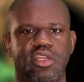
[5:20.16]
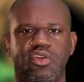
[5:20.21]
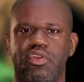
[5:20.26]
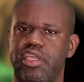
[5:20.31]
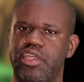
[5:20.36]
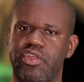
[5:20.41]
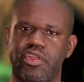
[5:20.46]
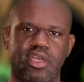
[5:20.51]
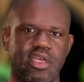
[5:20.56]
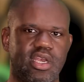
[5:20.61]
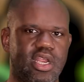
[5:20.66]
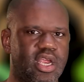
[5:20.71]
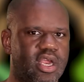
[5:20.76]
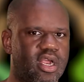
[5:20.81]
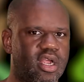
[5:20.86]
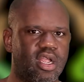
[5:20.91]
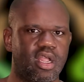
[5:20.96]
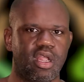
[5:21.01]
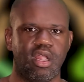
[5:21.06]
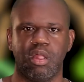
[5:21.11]
here and
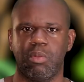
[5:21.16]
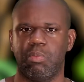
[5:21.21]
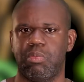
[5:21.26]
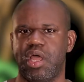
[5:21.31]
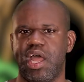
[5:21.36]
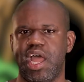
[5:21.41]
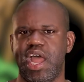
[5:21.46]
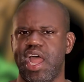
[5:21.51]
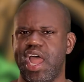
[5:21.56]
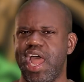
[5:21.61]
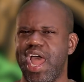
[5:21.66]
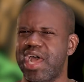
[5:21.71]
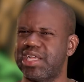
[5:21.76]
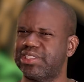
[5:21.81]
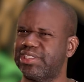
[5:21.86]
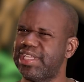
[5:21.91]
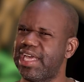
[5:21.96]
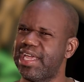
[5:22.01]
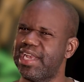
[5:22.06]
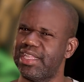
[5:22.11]
there. But
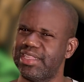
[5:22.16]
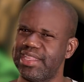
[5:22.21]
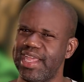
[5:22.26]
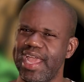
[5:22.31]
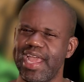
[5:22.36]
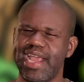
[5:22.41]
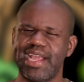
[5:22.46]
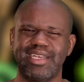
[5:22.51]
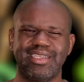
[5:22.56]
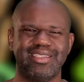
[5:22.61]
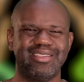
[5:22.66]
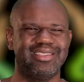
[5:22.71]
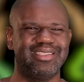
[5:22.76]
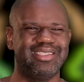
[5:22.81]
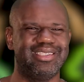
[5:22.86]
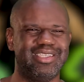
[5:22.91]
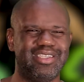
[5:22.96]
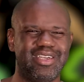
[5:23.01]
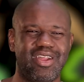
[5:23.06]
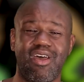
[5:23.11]
outside of that,
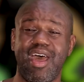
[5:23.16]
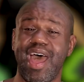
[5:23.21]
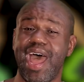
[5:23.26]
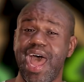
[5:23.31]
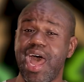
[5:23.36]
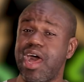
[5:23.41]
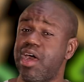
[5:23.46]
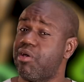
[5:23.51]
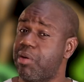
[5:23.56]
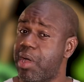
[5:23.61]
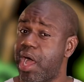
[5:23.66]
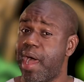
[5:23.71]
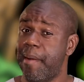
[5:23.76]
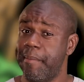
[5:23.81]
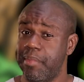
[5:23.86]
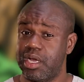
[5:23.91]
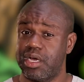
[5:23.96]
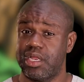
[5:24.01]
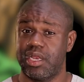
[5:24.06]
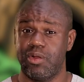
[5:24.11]

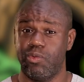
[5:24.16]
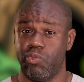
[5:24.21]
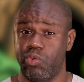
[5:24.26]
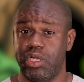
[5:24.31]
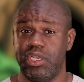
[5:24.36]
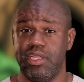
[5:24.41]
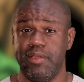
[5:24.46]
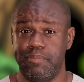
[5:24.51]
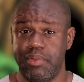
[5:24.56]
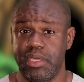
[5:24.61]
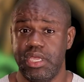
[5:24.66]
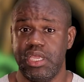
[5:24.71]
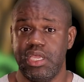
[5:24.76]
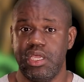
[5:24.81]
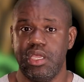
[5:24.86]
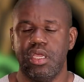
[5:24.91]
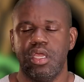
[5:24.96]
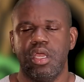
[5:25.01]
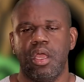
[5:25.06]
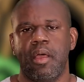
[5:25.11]
I'm gonna really
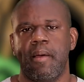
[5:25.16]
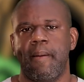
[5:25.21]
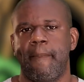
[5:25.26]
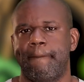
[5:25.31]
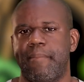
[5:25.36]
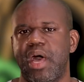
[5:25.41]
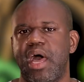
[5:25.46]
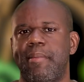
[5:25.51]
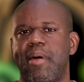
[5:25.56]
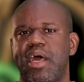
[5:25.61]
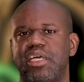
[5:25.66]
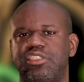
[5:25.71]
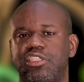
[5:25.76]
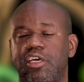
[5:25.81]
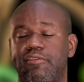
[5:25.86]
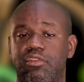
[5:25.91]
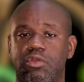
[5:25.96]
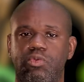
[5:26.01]
be by myself.